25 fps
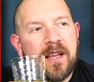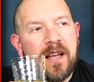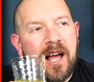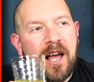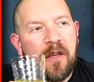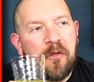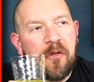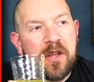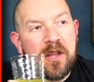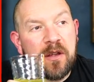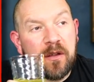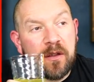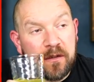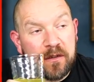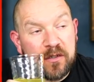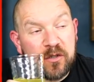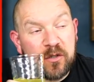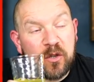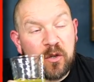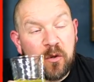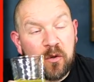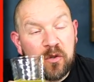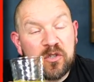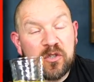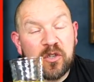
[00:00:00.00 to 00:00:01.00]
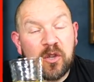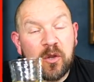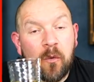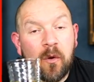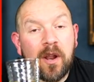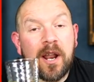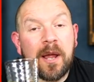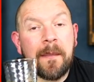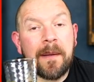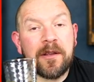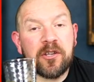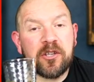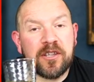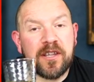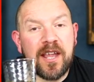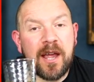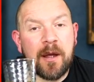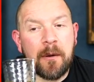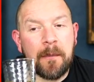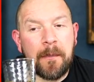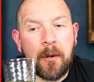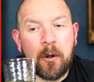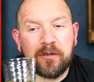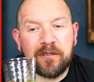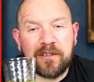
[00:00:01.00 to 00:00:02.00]
I think so. The, so the one I mentioned there
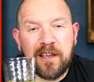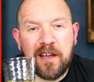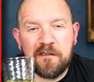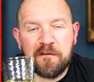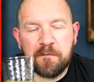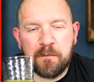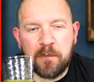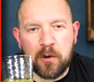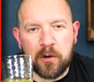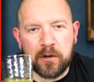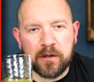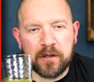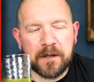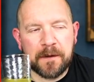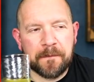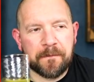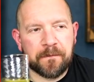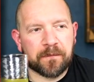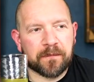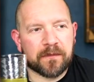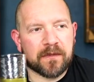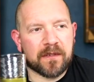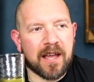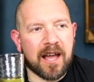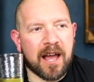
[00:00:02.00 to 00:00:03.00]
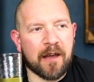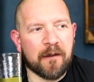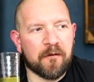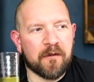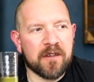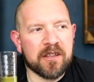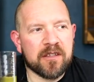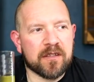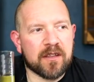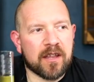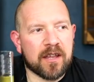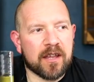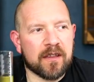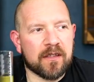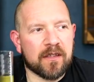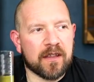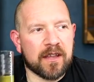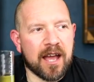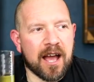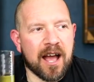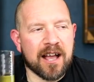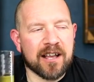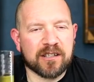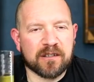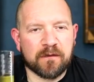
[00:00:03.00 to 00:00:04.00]
about Daft Punk, I think they
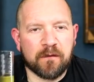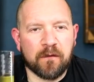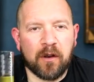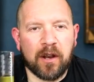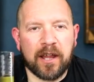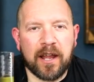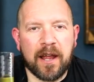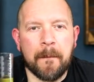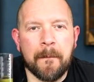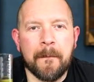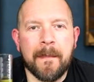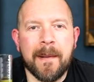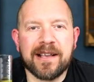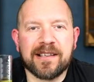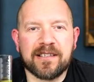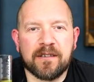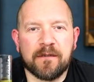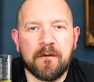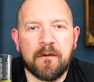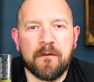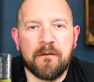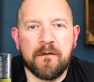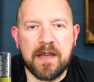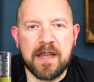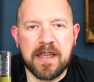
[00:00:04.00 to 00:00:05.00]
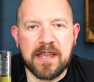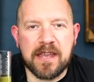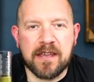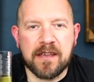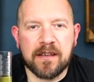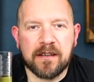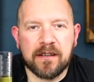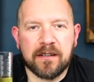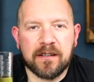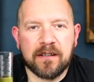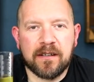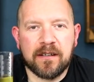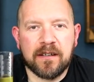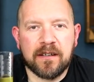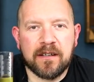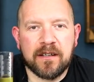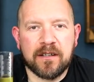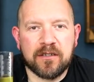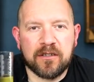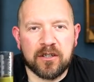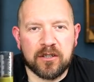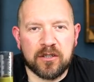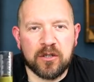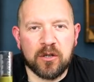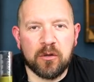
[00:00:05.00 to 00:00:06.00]
they asked for like a massive fee
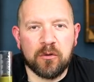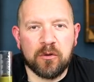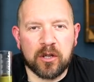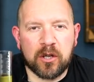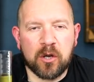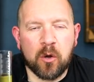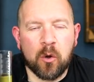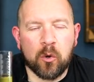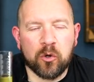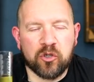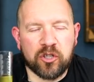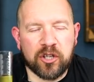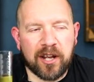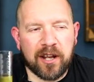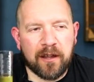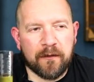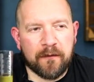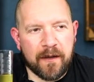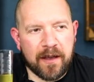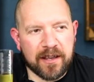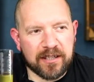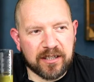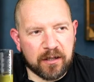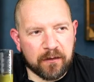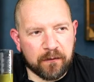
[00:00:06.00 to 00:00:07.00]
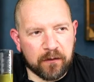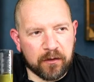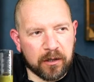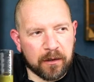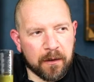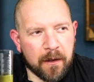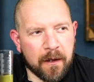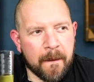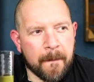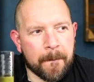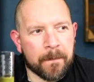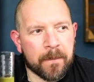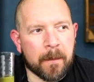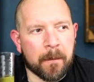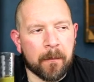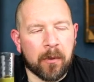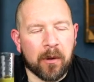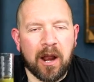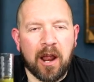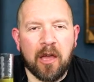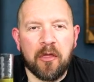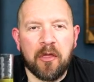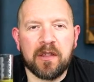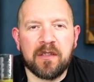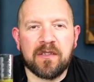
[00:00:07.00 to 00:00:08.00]
to do the Coachella festival, but
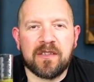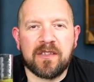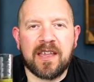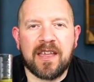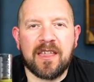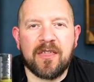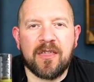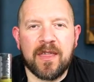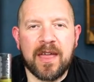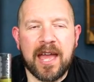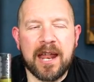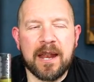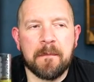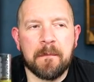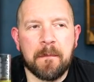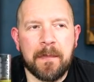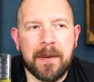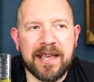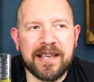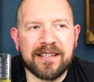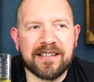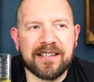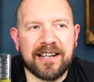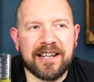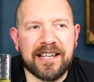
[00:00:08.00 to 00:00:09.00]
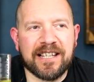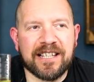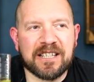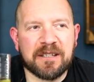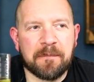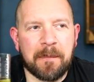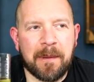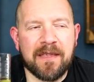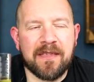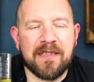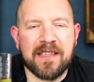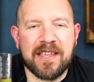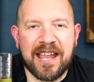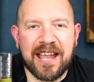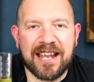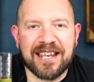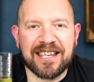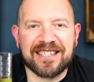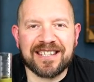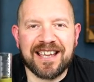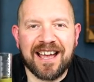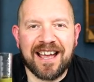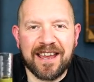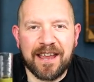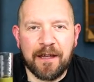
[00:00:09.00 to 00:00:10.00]
I think they then basically spent the
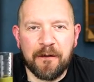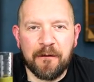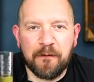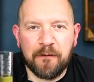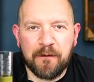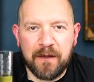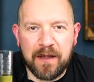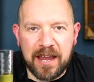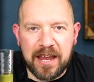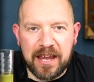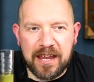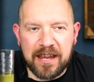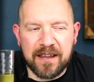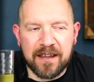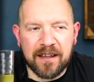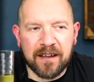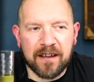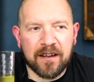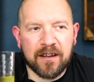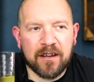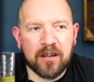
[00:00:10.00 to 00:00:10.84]
entire fee